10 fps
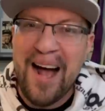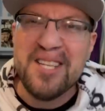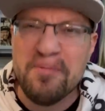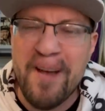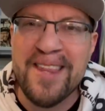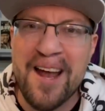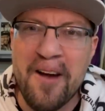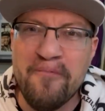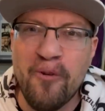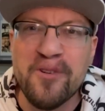I sped that
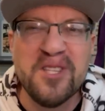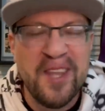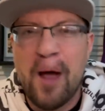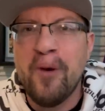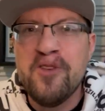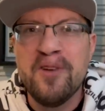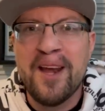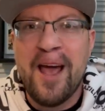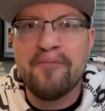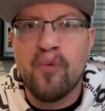up for you so that way you
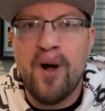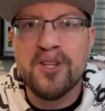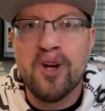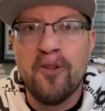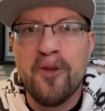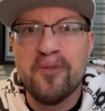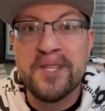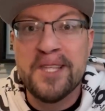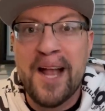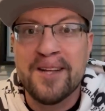didn't have to watch all
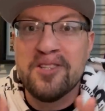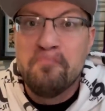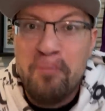30 seconds,